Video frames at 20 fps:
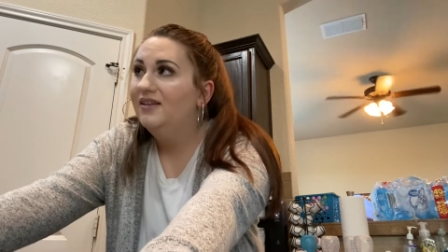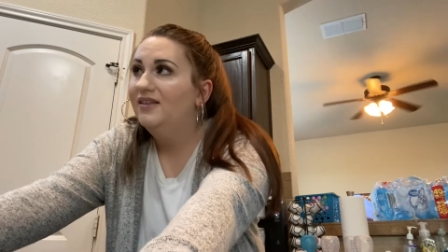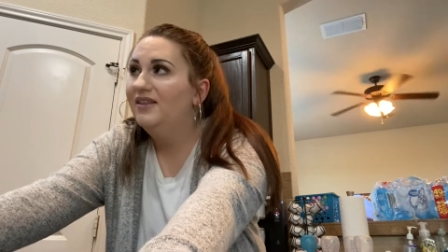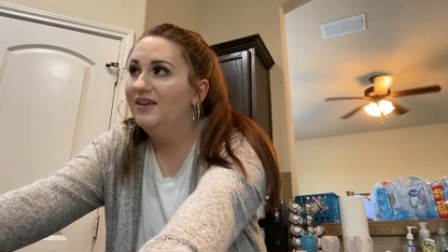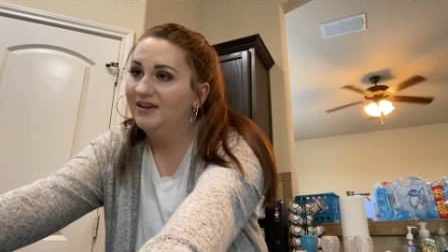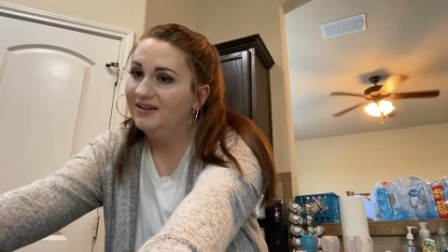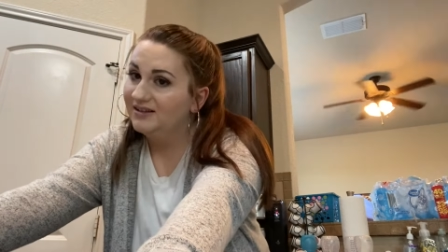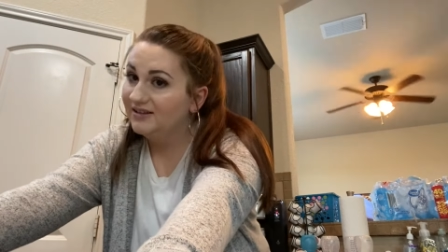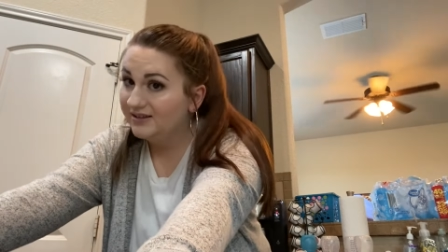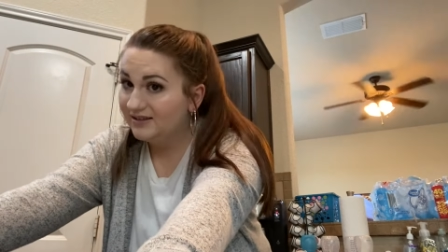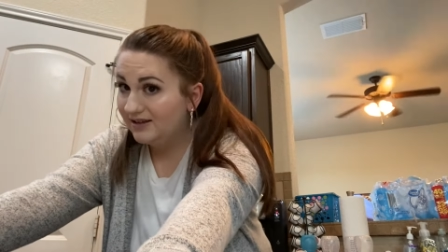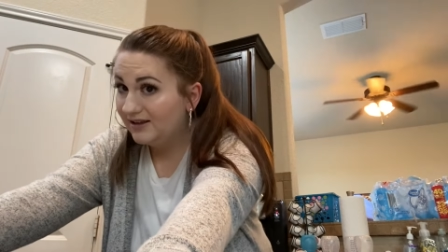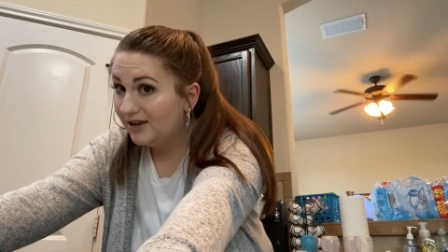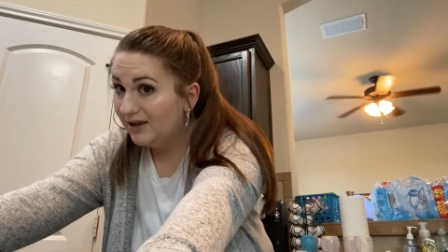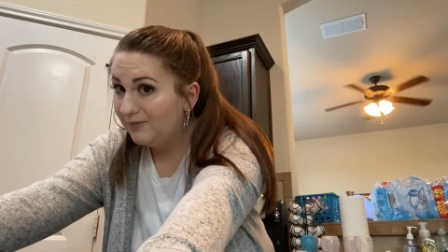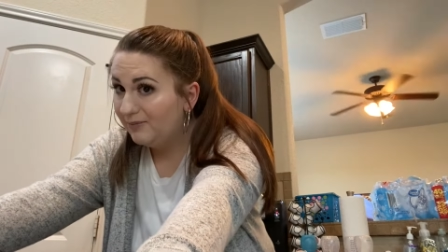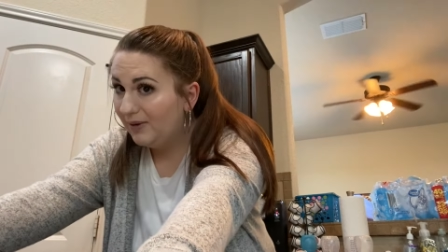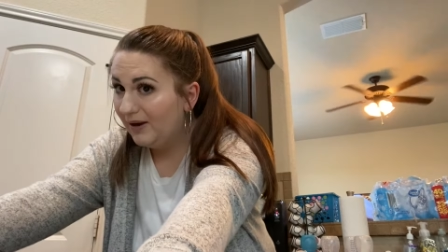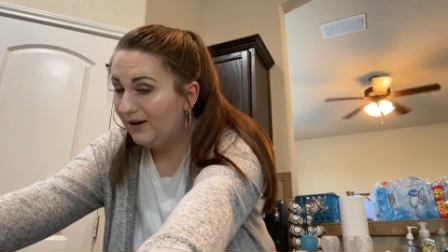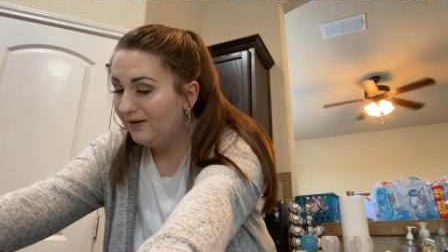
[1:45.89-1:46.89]
they can
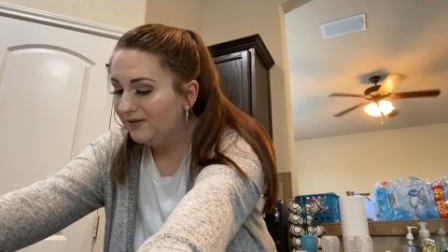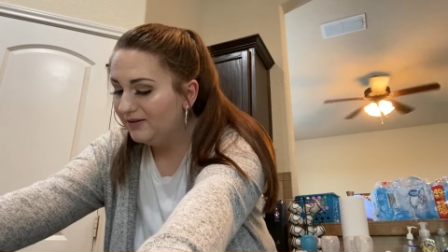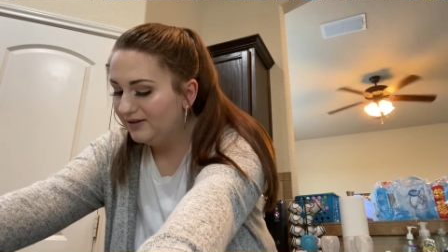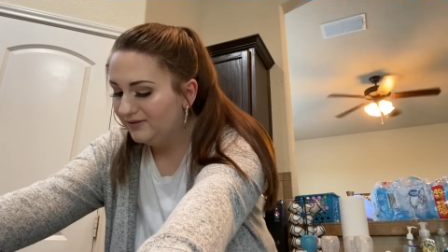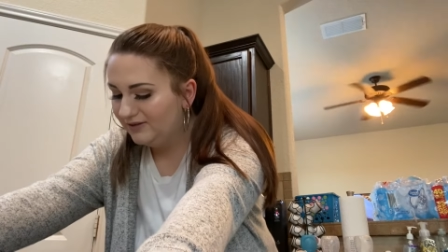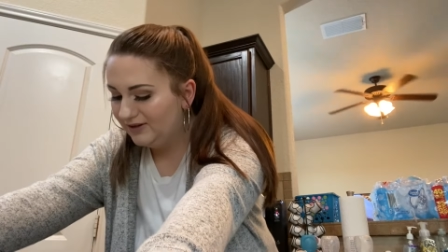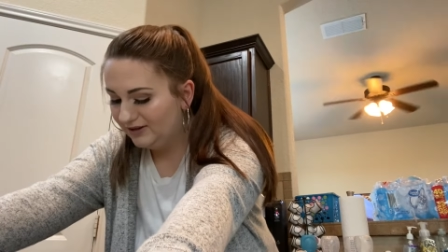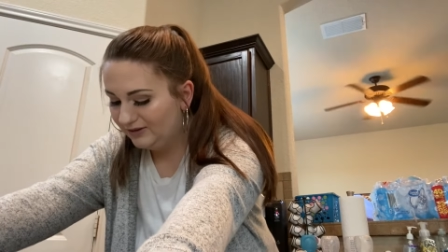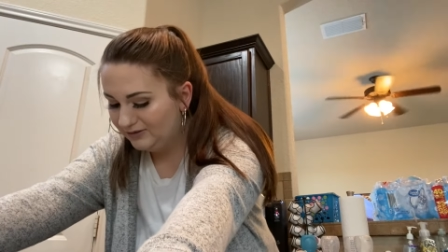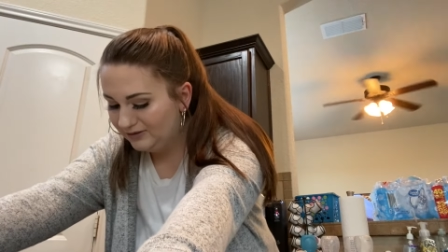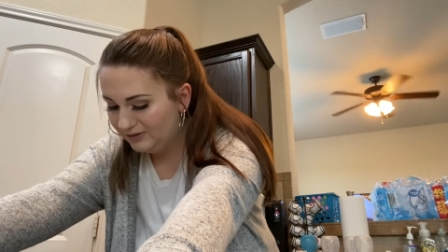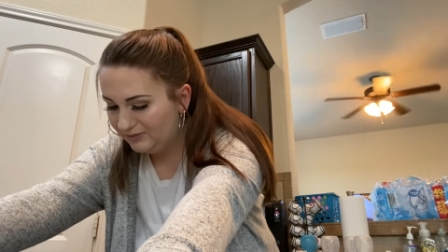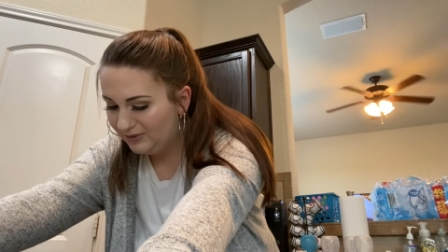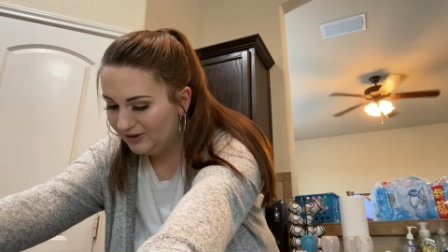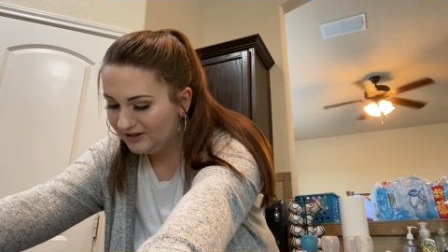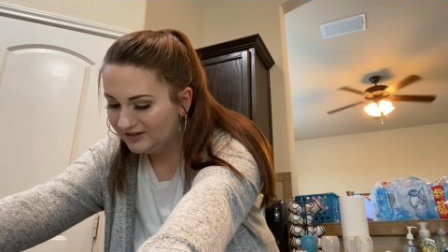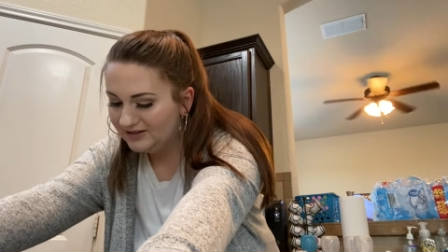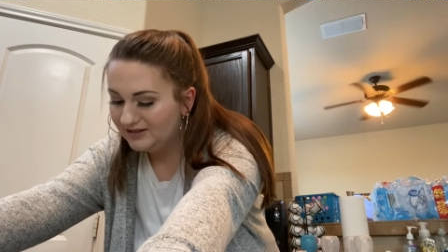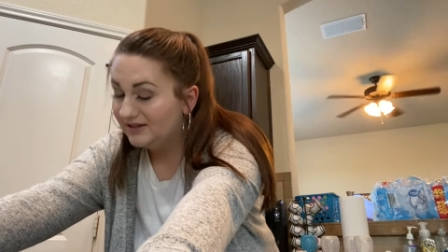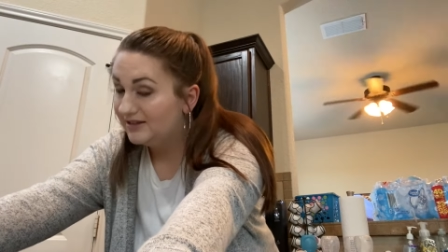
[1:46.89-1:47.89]
keep powerlifting through the
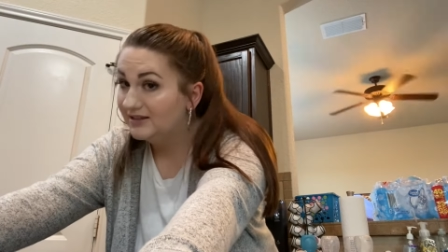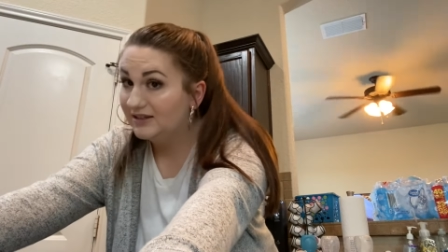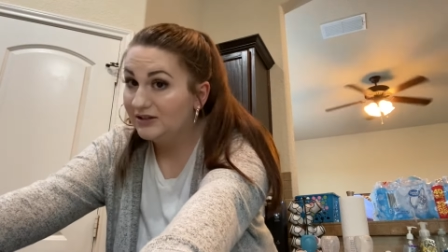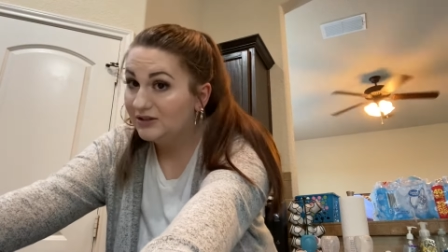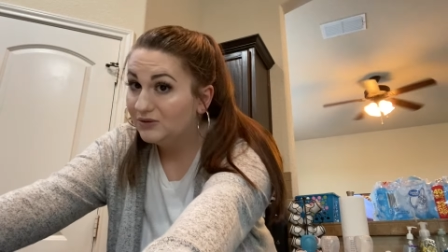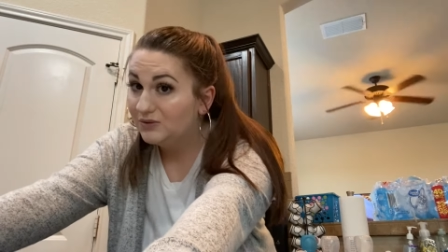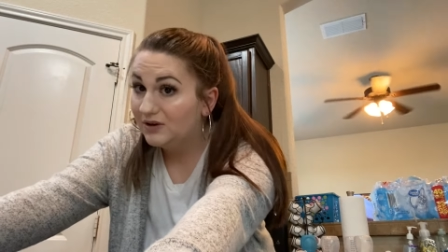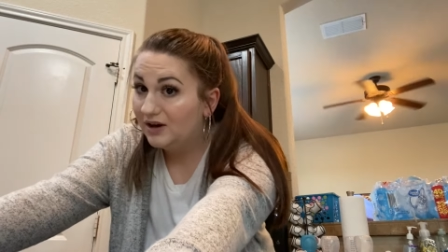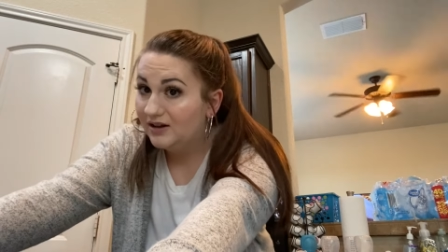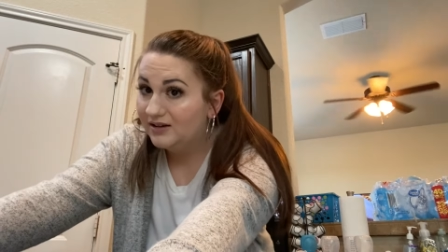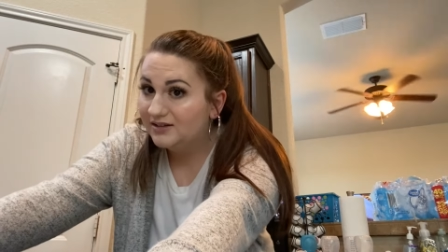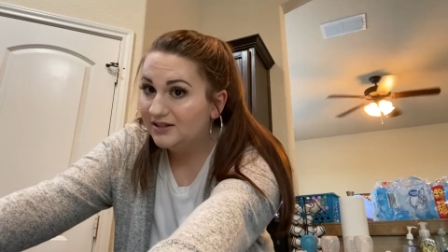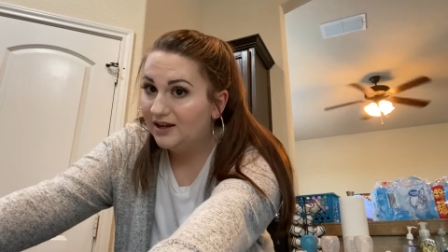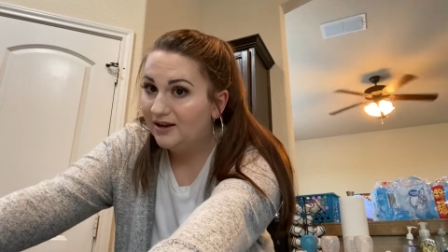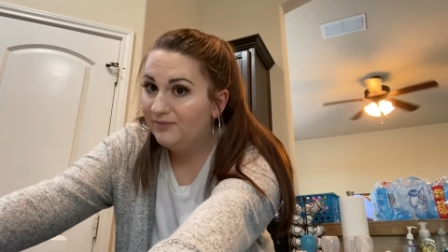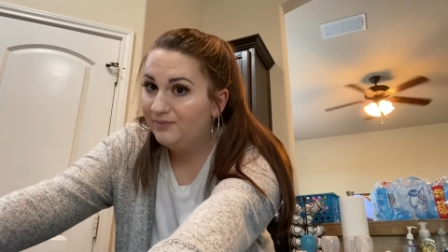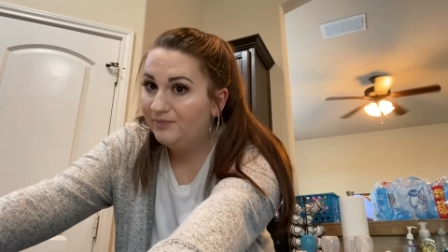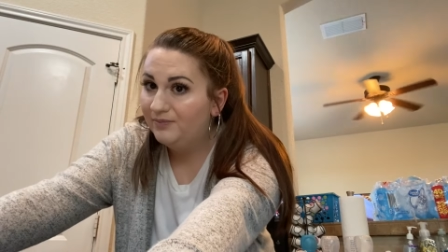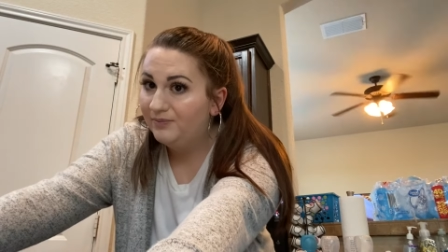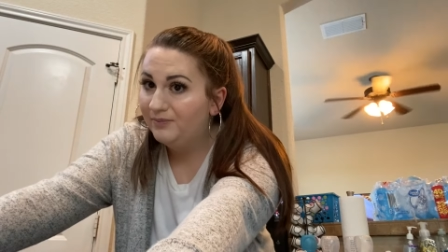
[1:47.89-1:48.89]
pregnancy because they do it all the
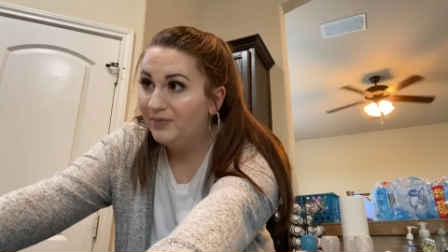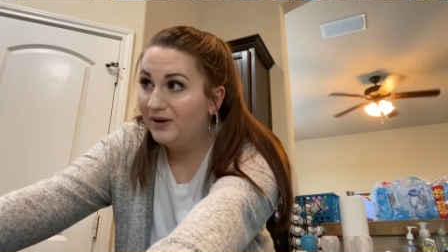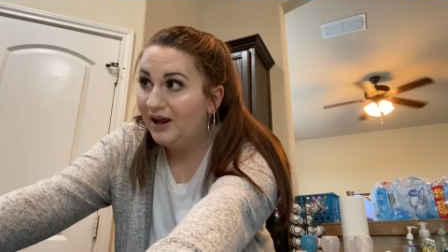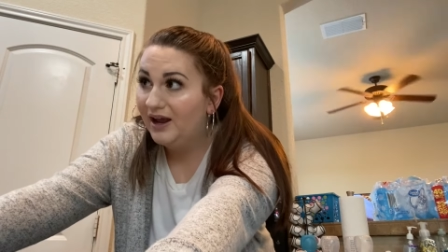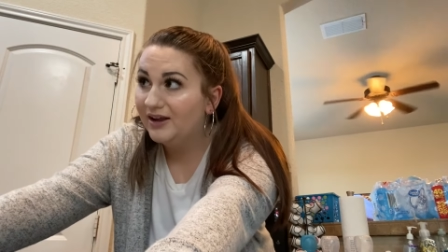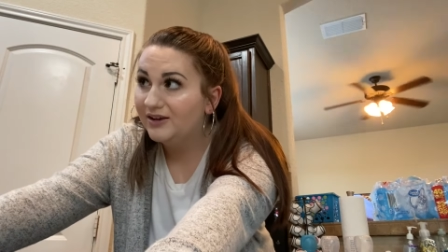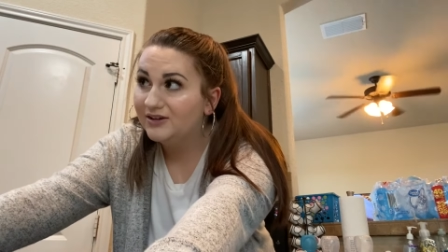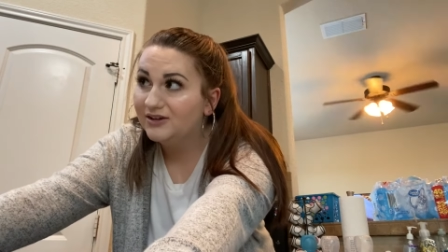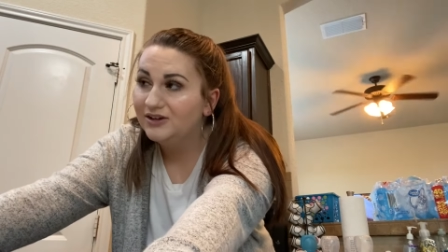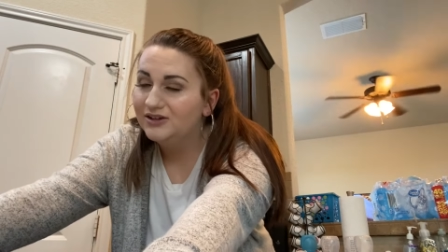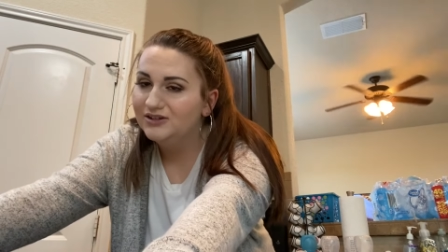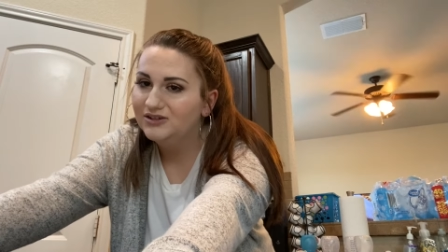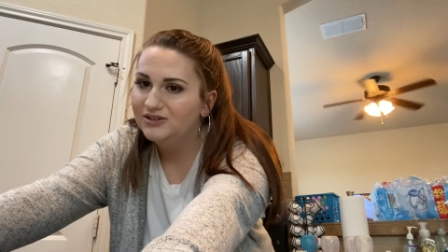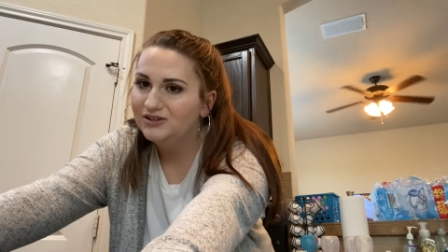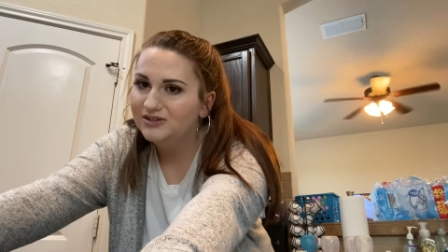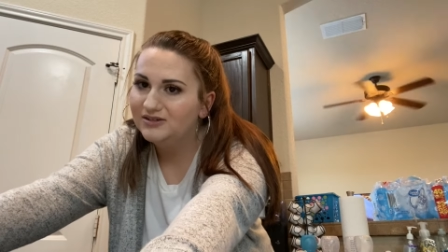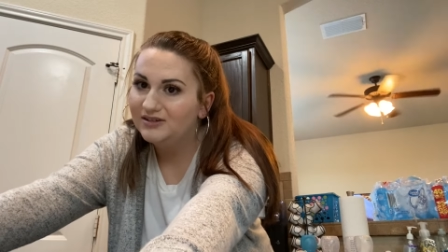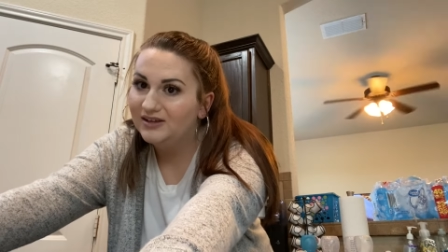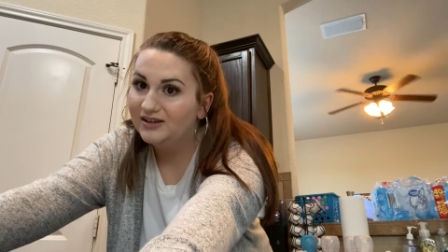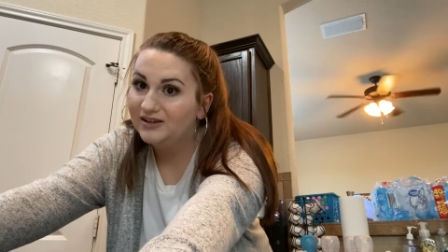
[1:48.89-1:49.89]
time. But I couldn't
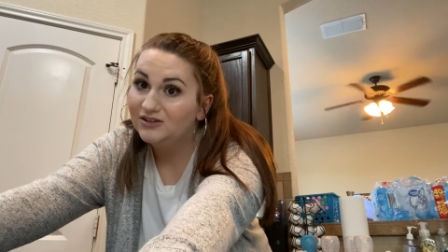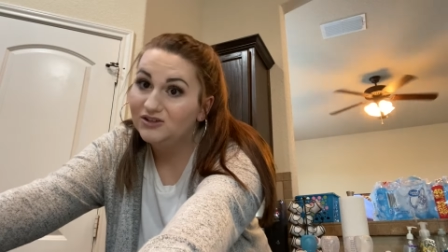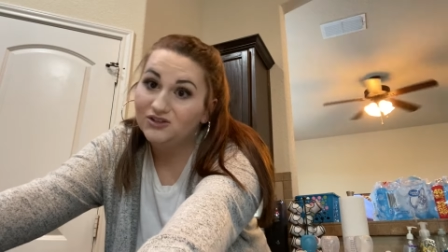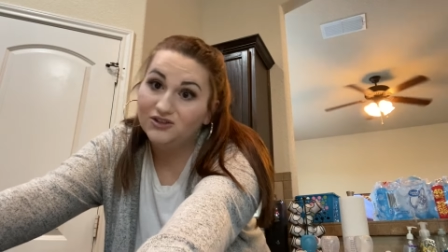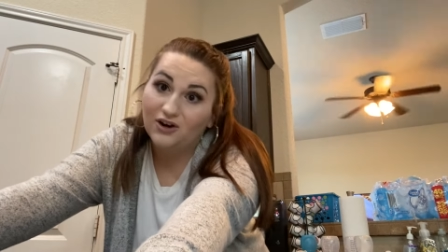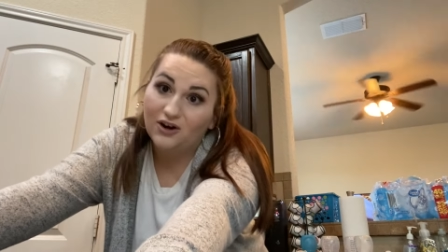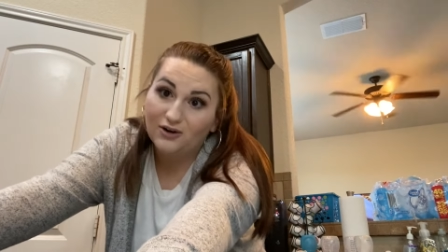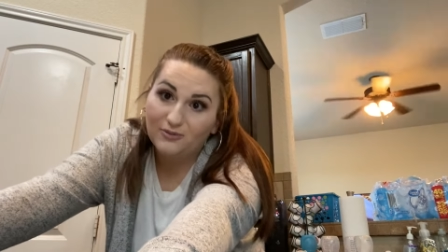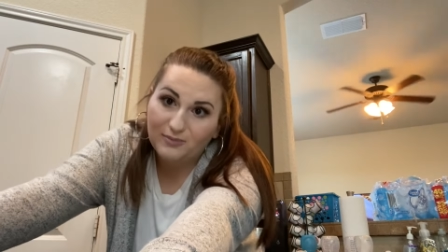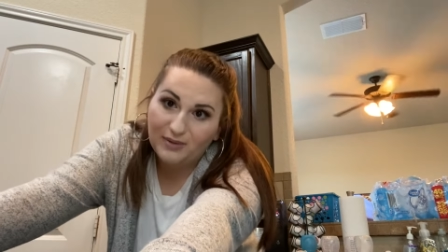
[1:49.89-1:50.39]
just like start